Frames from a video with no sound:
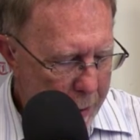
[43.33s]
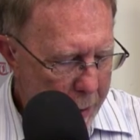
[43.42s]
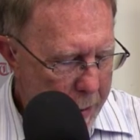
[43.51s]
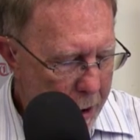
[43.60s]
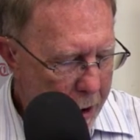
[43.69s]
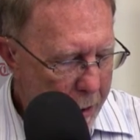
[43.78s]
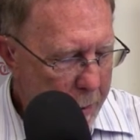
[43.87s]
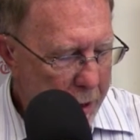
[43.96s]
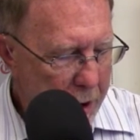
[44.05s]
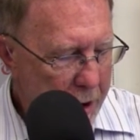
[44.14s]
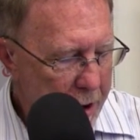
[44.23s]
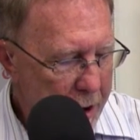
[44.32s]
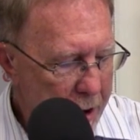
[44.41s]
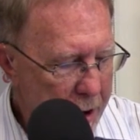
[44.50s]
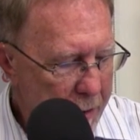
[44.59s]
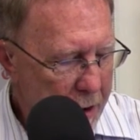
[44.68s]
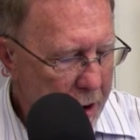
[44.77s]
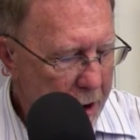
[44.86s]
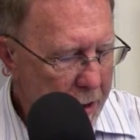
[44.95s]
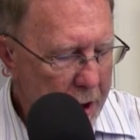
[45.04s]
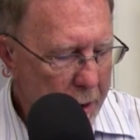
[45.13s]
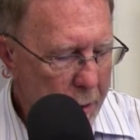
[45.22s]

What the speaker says: limit on them, and they did not even need that.